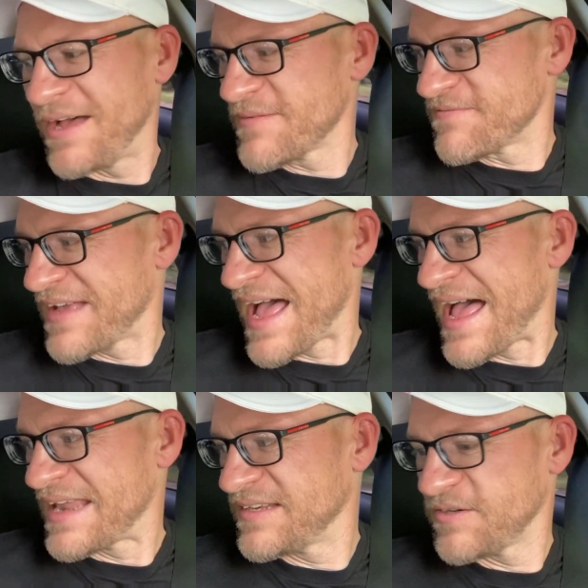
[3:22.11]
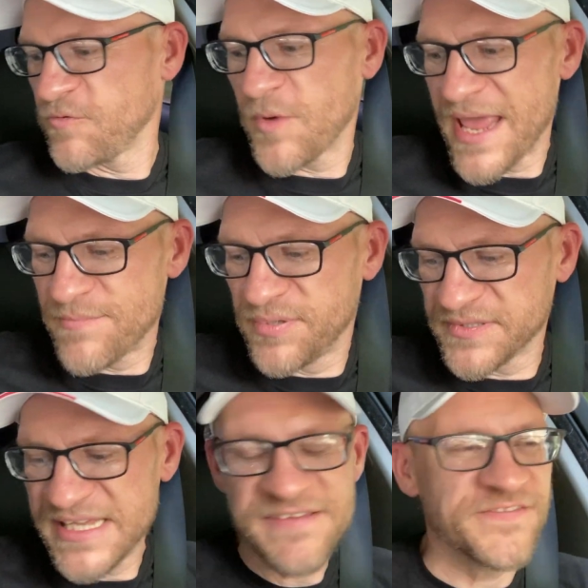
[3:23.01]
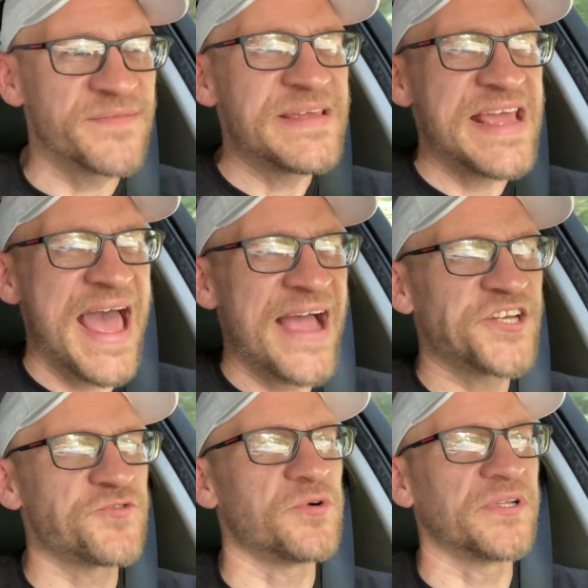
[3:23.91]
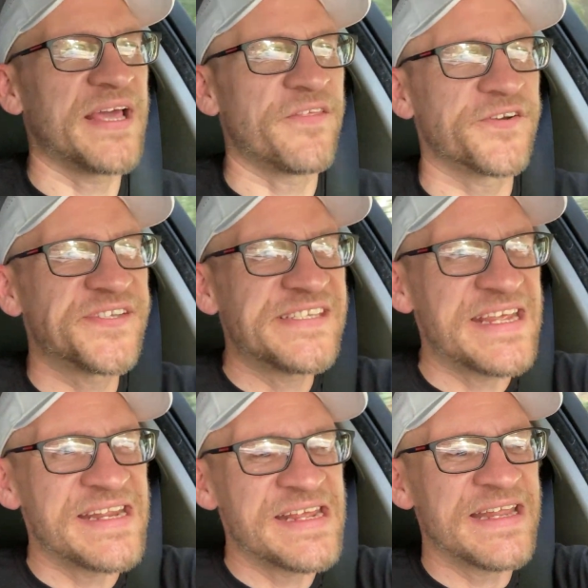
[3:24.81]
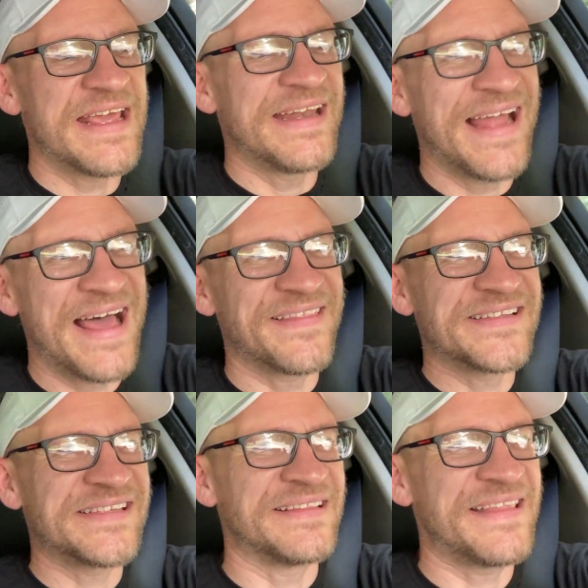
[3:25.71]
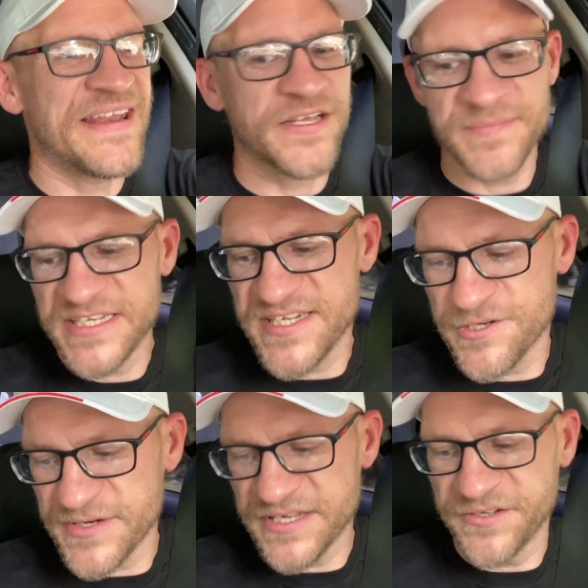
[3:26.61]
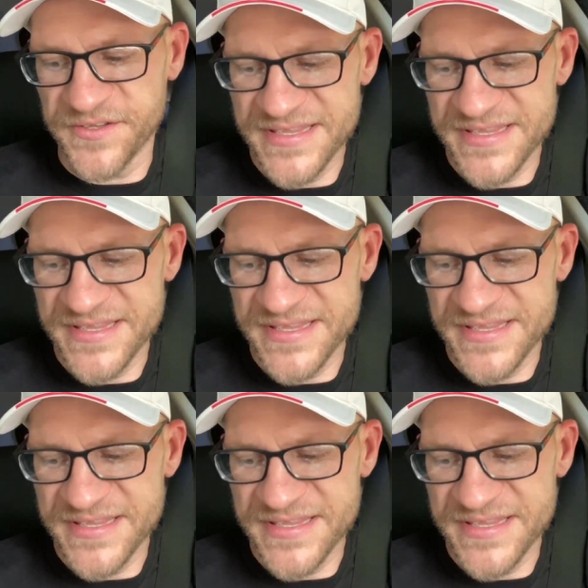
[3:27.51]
We've got what I believe to be actual leather seating and not the synthetic material.